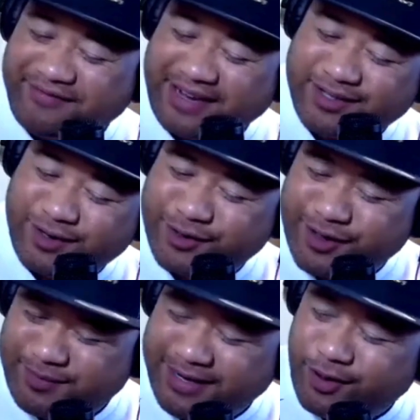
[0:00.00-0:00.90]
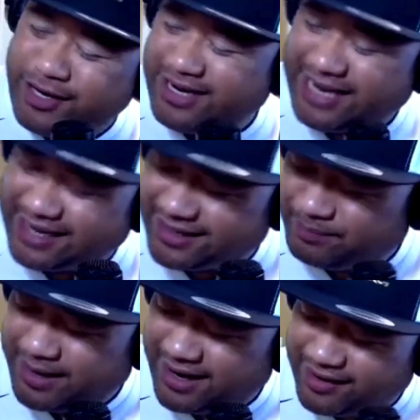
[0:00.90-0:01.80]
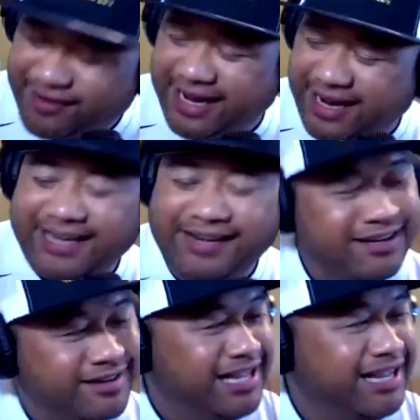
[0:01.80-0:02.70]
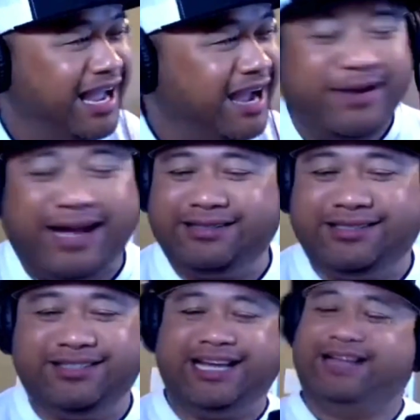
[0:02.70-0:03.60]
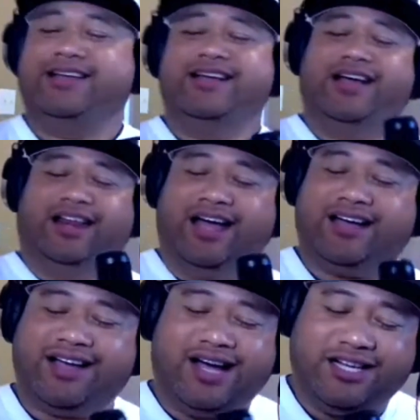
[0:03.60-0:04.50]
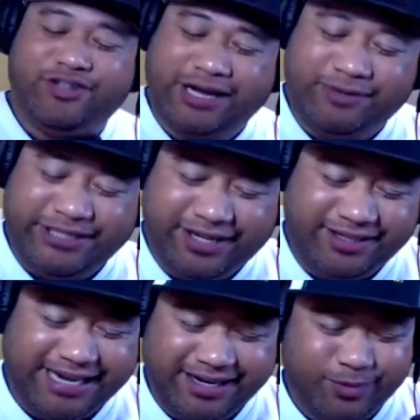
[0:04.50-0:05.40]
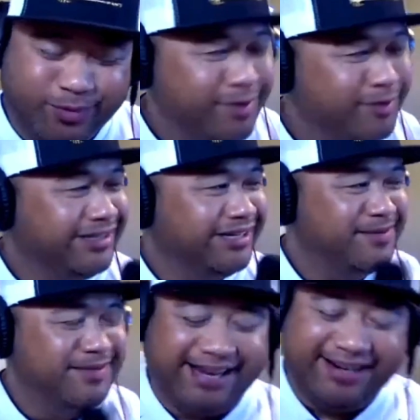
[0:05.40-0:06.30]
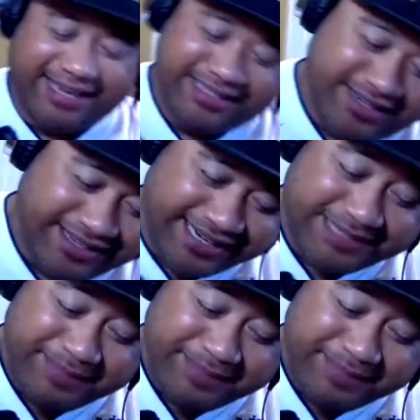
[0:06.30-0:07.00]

so man, who do you like on the pod? Okay, then I'm gonna have to like lock a contract with y'all down the road. You know what I'm saying? Like, let's